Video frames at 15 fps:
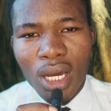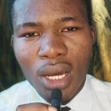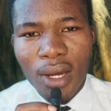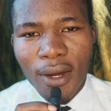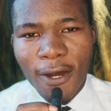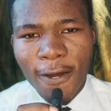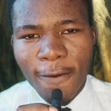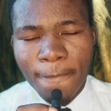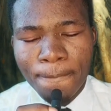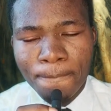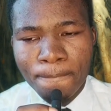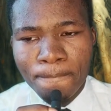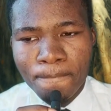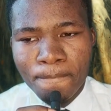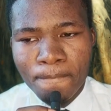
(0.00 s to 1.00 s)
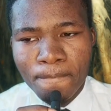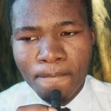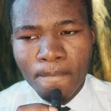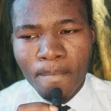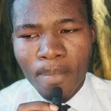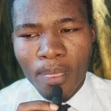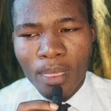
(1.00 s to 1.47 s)
Um,
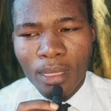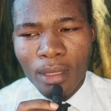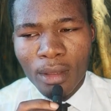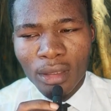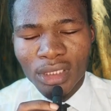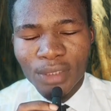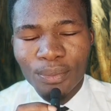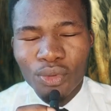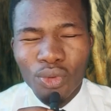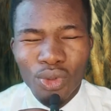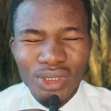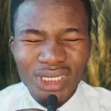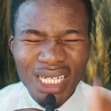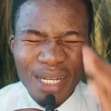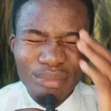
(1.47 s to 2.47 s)
the book was,